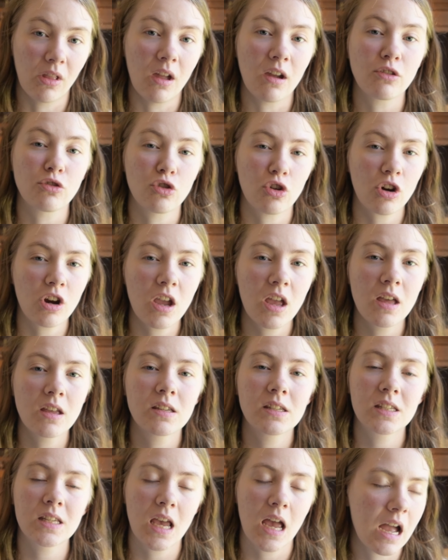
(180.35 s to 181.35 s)

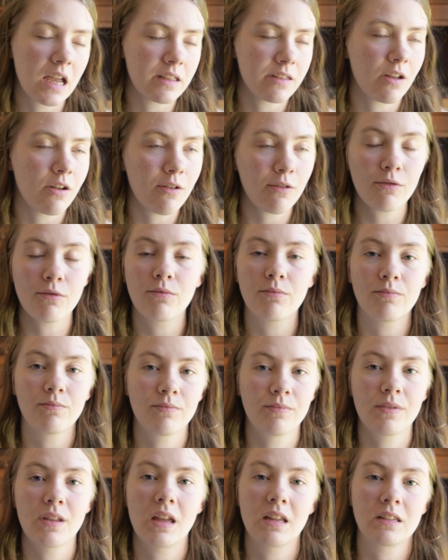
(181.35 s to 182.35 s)
luxurious. I know
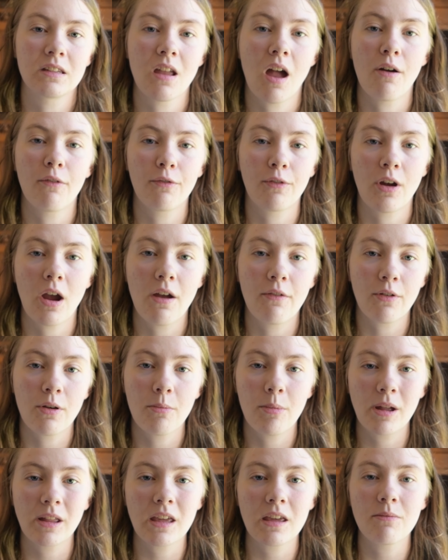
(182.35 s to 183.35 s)
it's not for
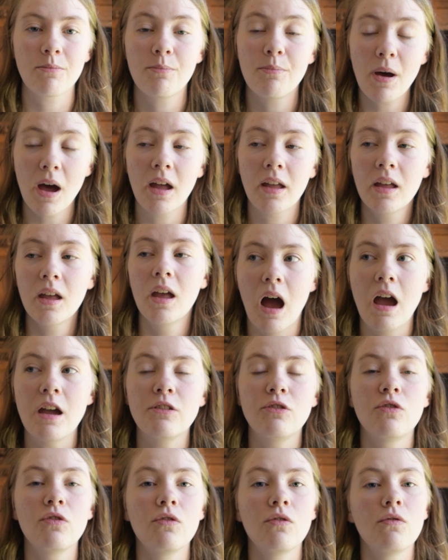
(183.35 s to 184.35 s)
everybody, but I
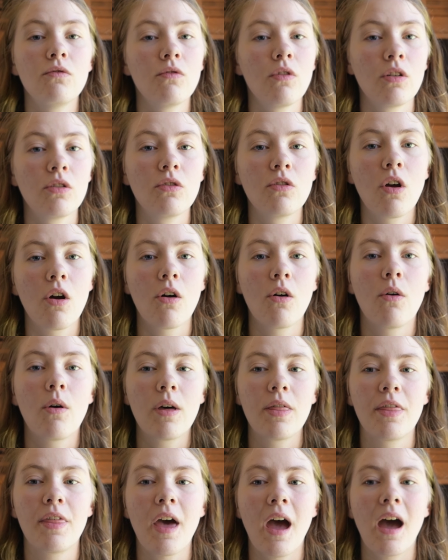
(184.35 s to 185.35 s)
do know
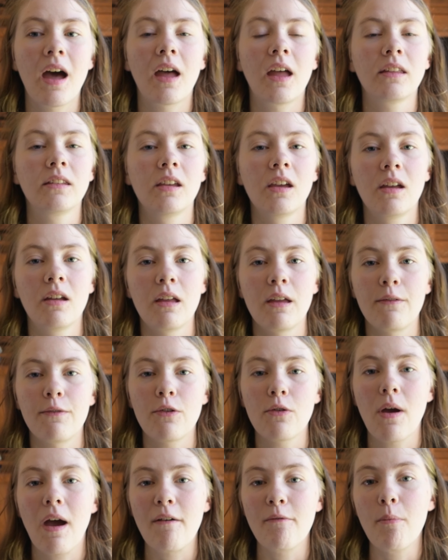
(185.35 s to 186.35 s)
that if
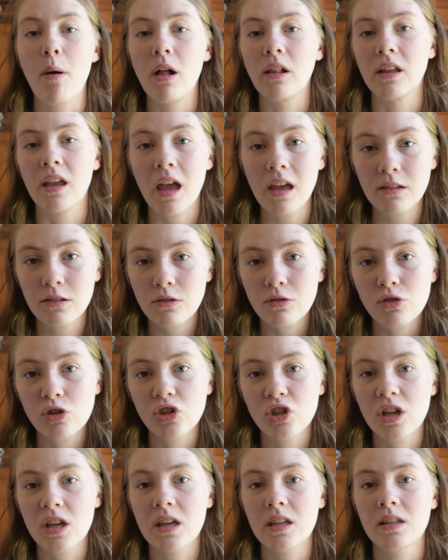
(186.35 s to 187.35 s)
you have polyester
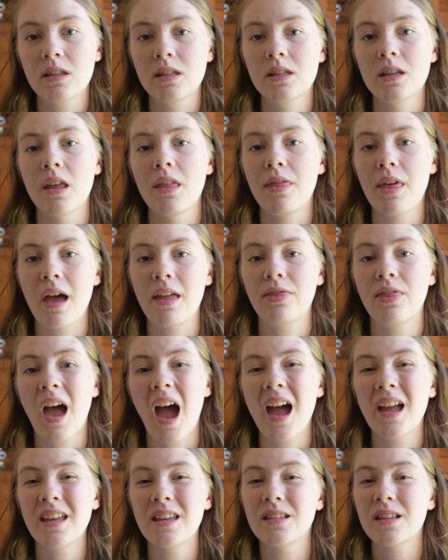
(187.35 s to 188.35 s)
sheets,
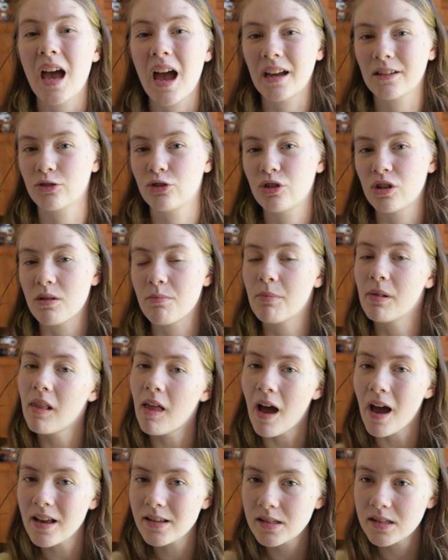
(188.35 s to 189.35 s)
that is actually
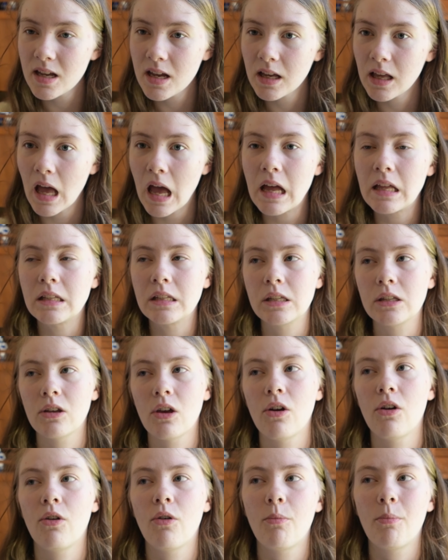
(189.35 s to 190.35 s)
plastic, and
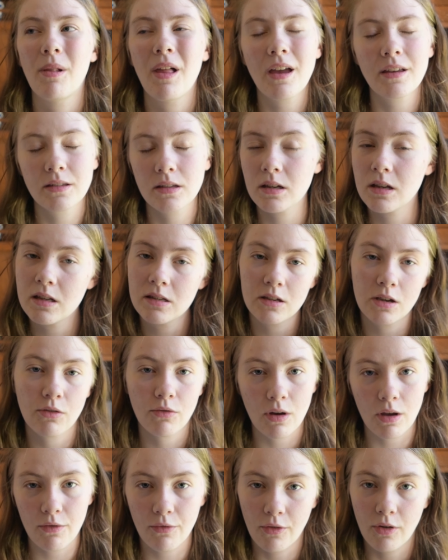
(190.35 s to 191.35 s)
so plastic isn't
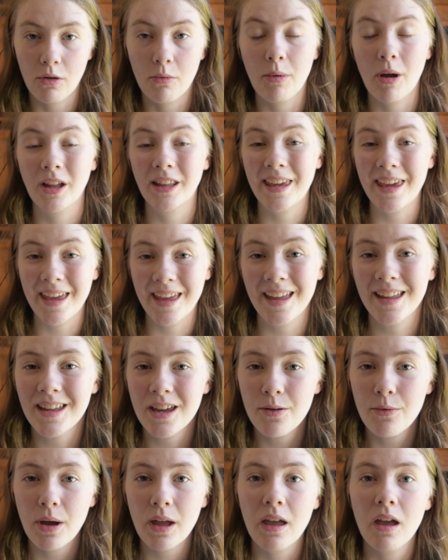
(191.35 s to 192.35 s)
great for your body
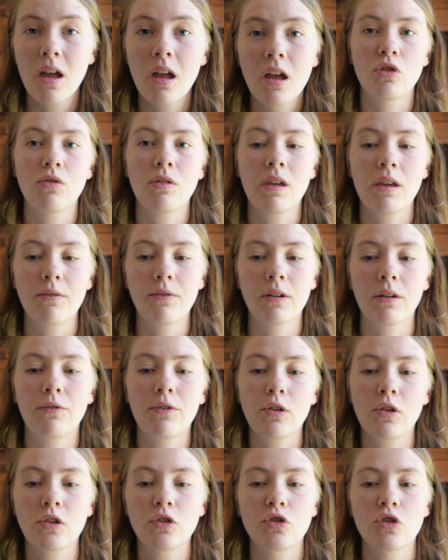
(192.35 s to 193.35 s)
anyway. So even if
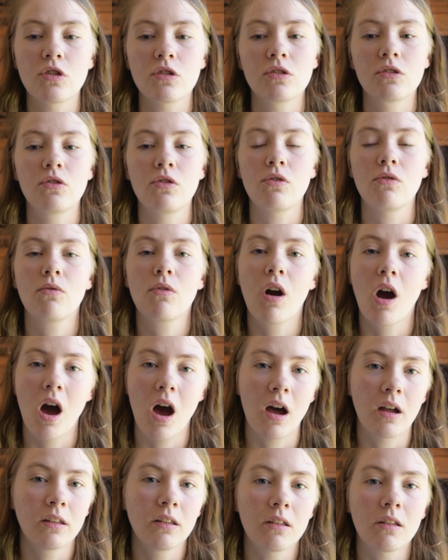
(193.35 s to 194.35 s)
you could just do
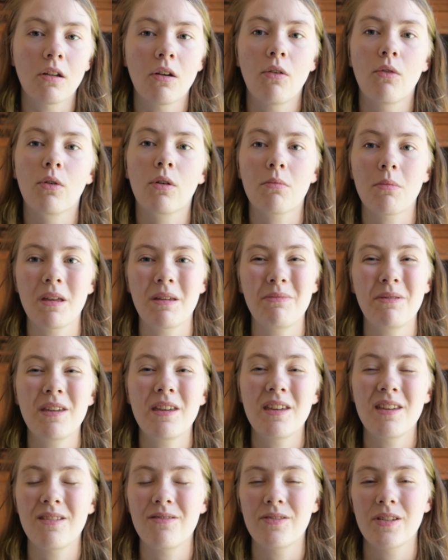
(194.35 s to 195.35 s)
cotton or
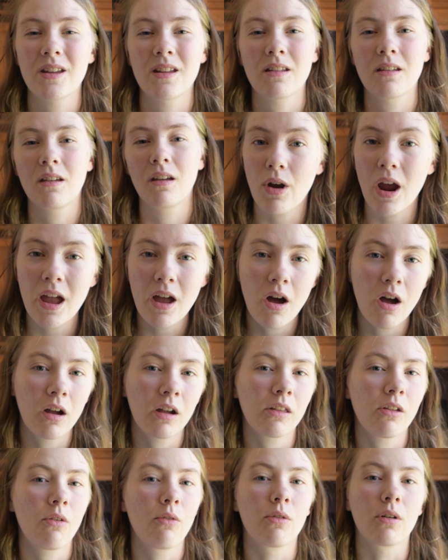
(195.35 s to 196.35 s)
maybe even
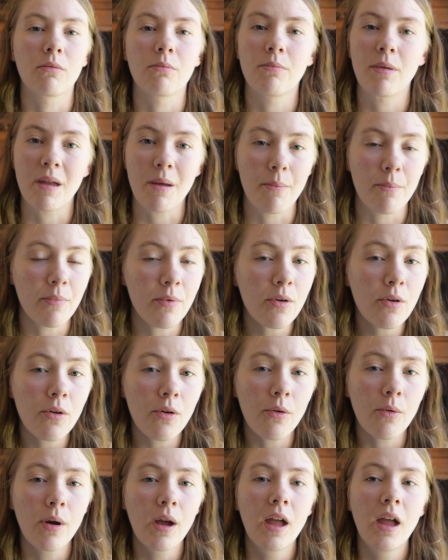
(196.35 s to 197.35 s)
rayon or
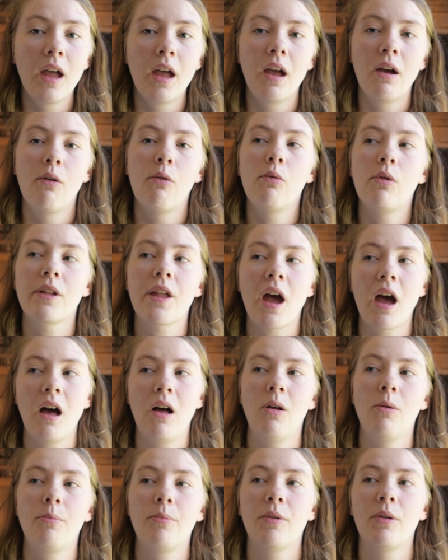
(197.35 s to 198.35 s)
bamboo would
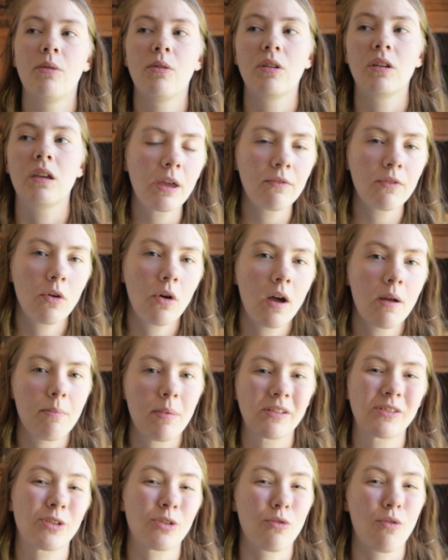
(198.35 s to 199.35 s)
help give you a
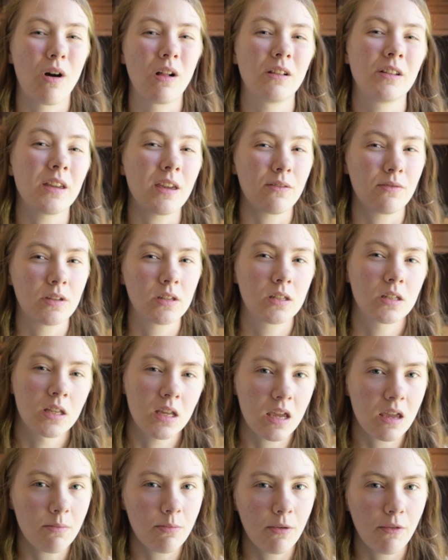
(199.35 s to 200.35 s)
better quality of
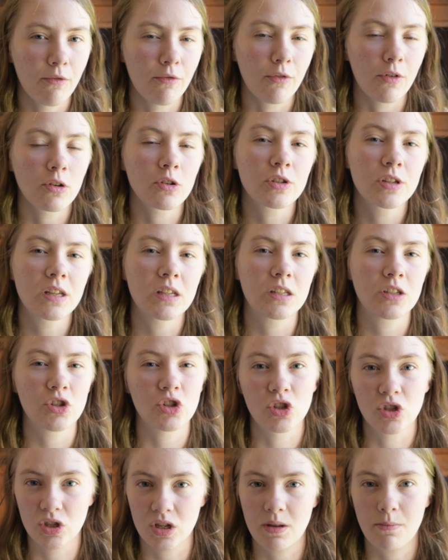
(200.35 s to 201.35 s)
sleep versus
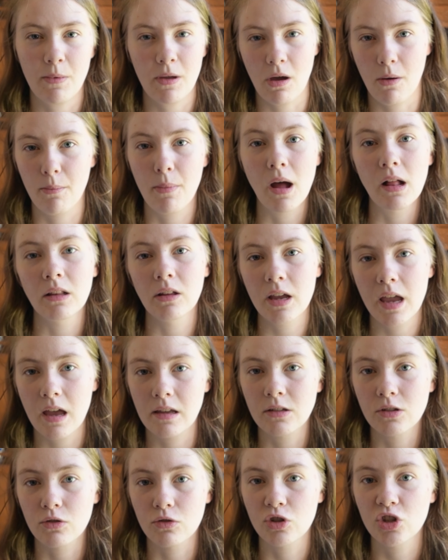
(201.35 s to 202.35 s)
just sleeping on
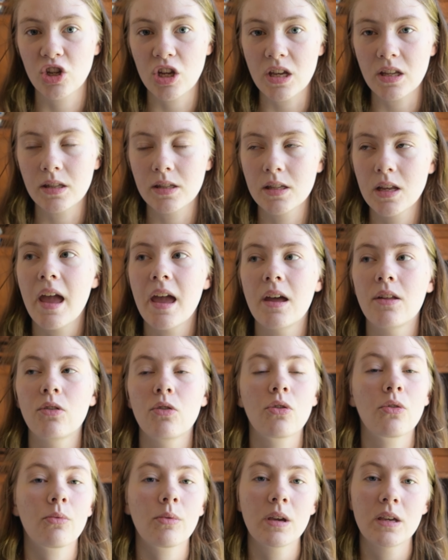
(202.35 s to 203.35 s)
polyester sheets.
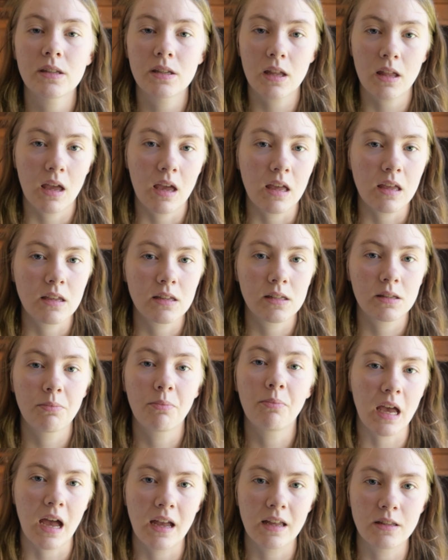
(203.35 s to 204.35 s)
And the reason is,
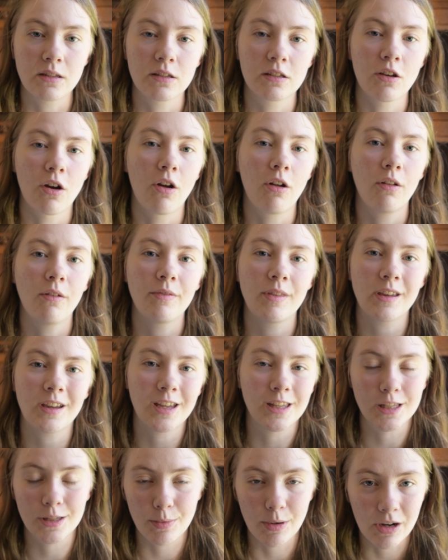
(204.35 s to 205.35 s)
besides all the
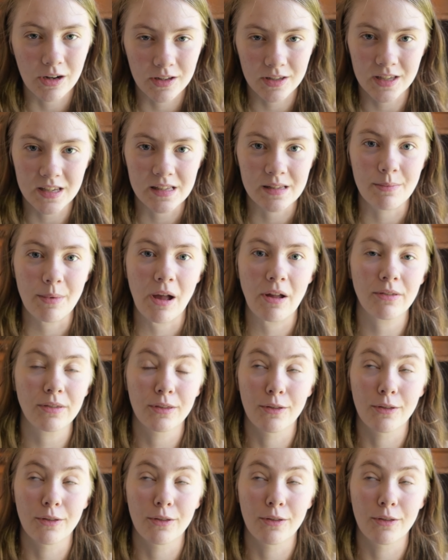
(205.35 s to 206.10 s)
conspiracies about